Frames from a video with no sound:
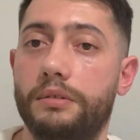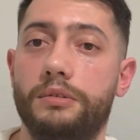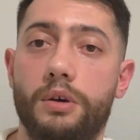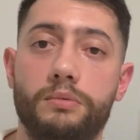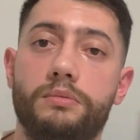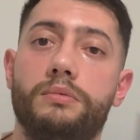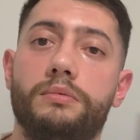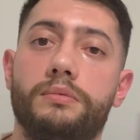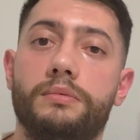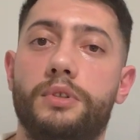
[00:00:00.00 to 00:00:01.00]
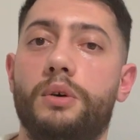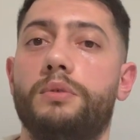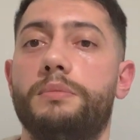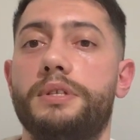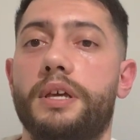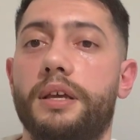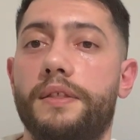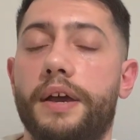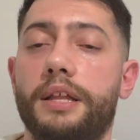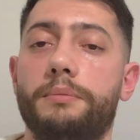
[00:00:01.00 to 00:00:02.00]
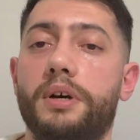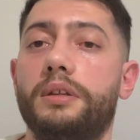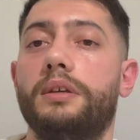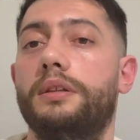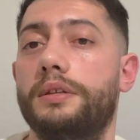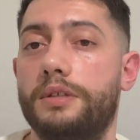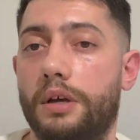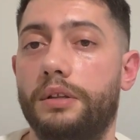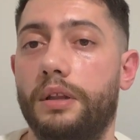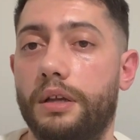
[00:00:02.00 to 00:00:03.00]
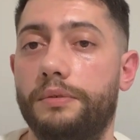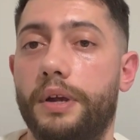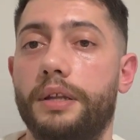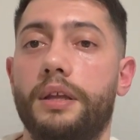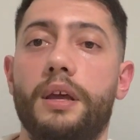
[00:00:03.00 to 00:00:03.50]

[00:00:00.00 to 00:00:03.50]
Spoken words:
don't mistake on that, but it is not a lot, right?